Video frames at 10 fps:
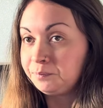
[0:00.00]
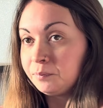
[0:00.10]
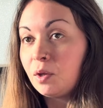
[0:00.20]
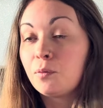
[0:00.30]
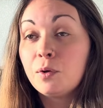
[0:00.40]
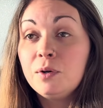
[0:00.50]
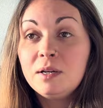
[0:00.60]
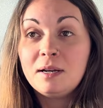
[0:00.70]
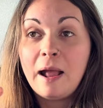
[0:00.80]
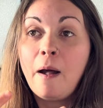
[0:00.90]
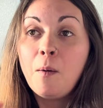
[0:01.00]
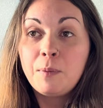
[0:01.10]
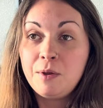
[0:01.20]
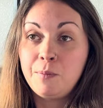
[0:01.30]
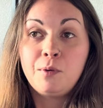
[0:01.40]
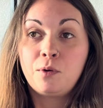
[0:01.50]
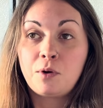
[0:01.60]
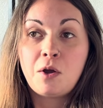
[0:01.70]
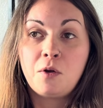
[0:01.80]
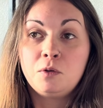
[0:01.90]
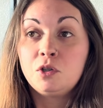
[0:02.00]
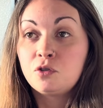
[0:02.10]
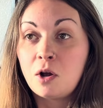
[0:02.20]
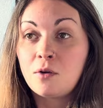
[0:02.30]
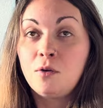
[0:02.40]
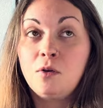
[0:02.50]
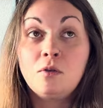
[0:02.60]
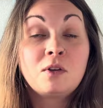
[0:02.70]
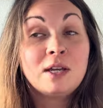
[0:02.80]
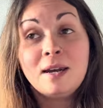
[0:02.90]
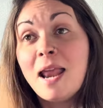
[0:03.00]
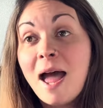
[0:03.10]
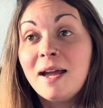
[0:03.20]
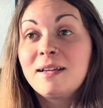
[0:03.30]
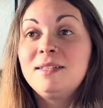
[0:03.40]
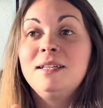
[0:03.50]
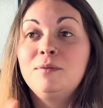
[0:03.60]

They're rooted in how people grow, struggle, connect,